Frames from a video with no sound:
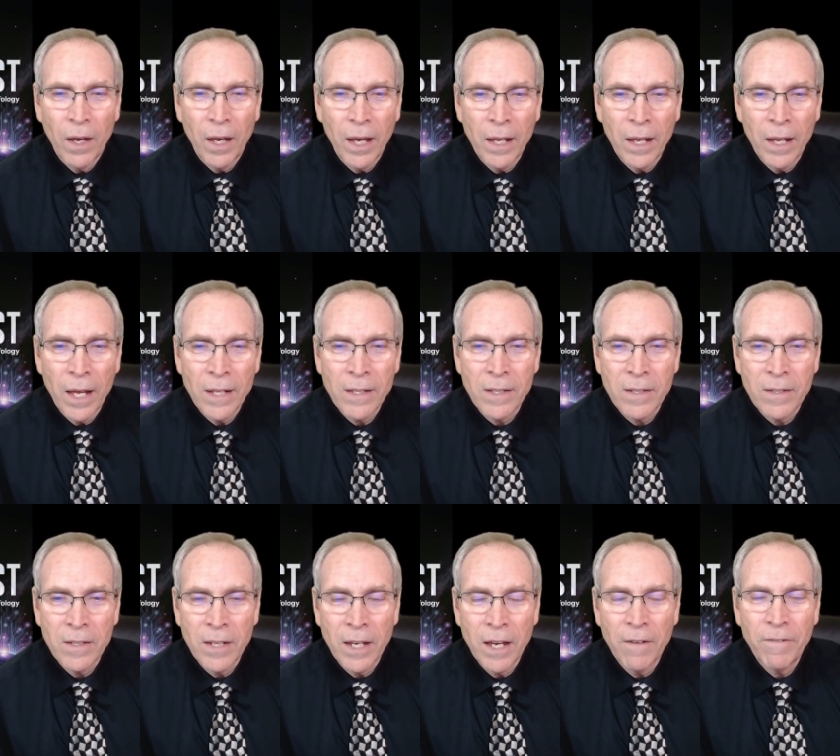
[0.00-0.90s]
it's as
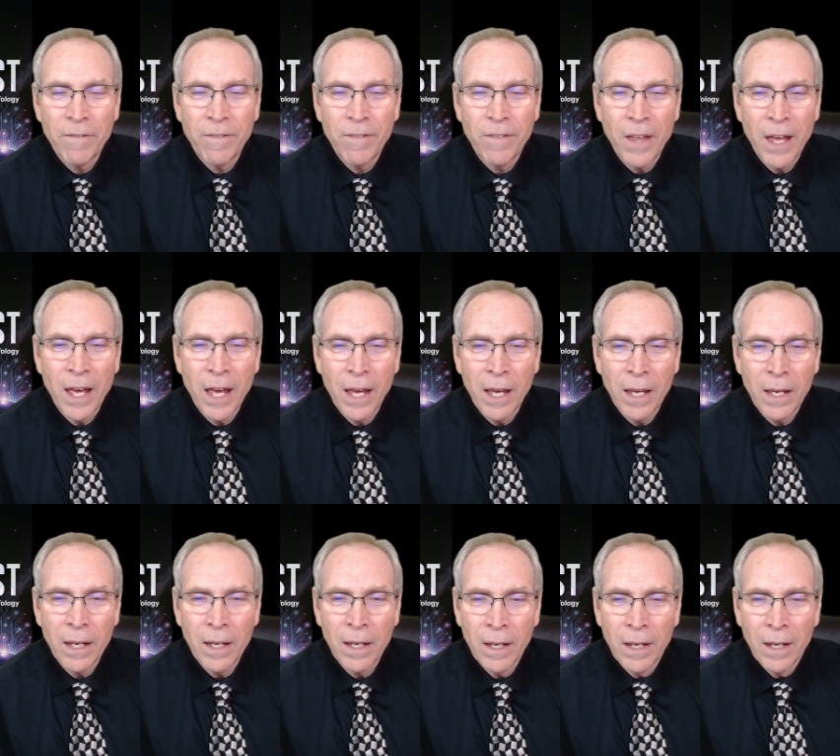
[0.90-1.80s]
if
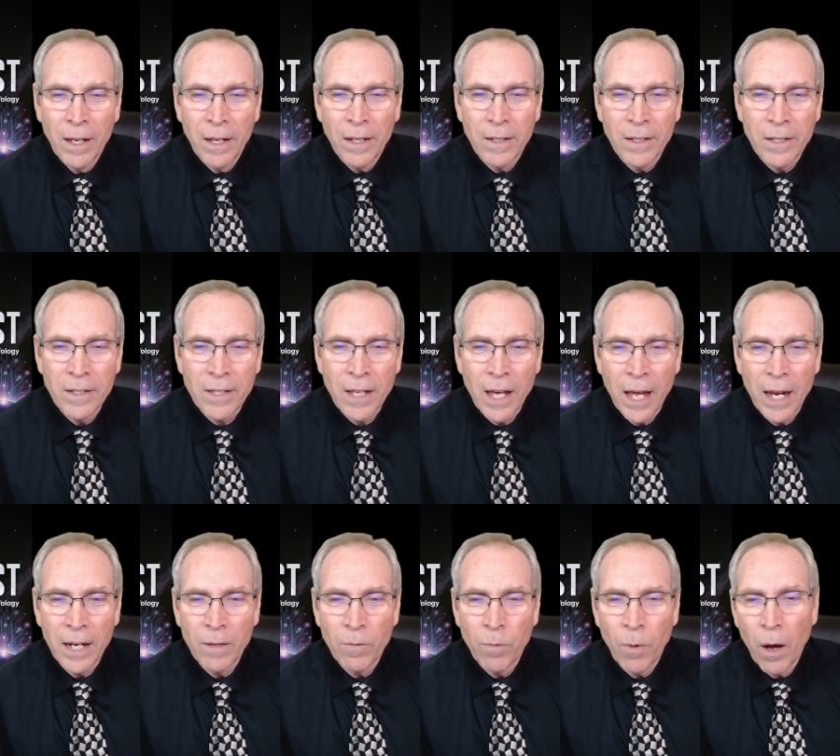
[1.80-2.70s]
they
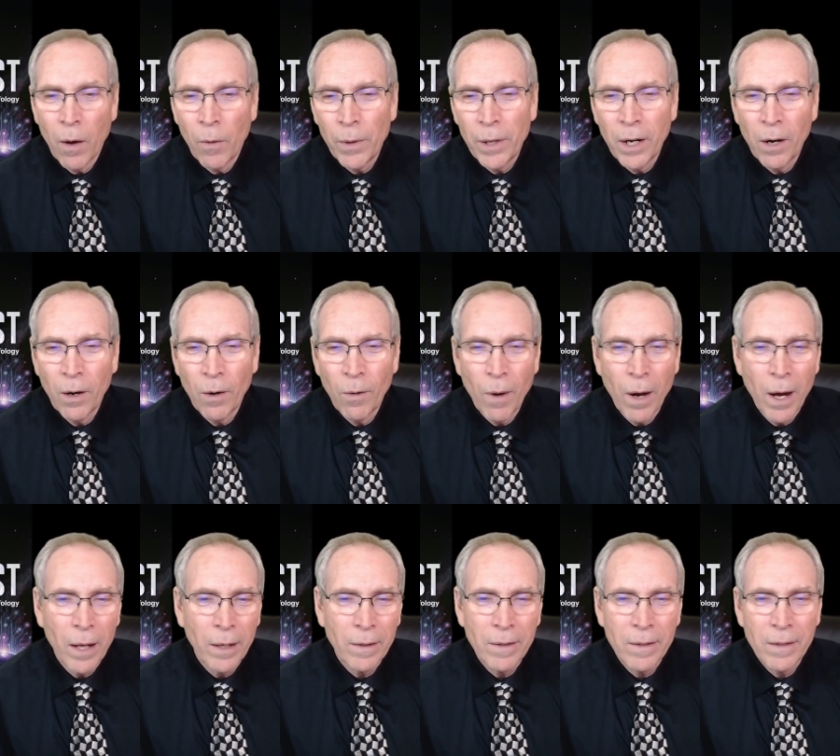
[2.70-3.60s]
decided, well, we don't
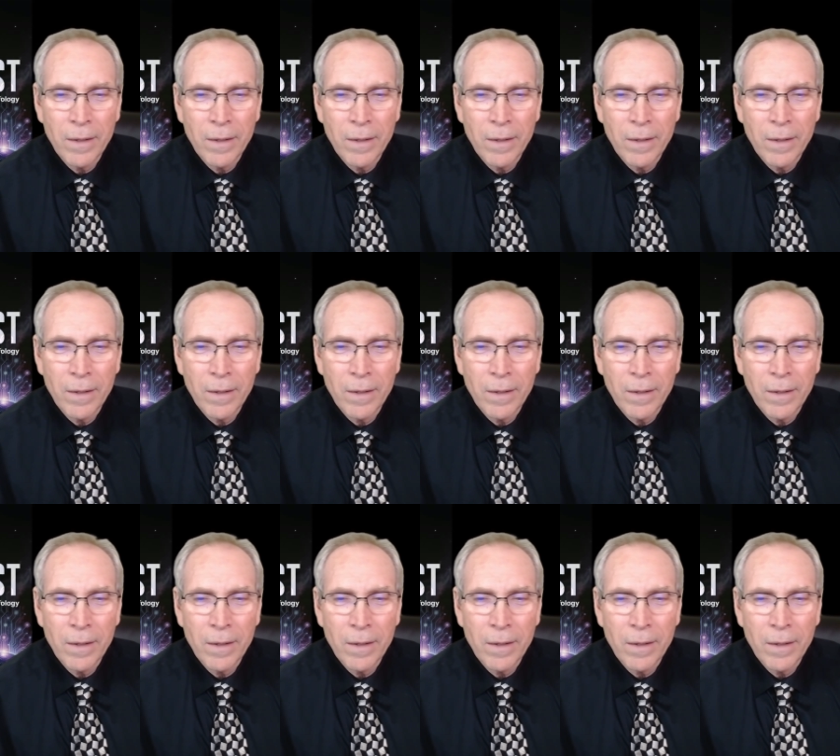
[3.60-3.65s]
want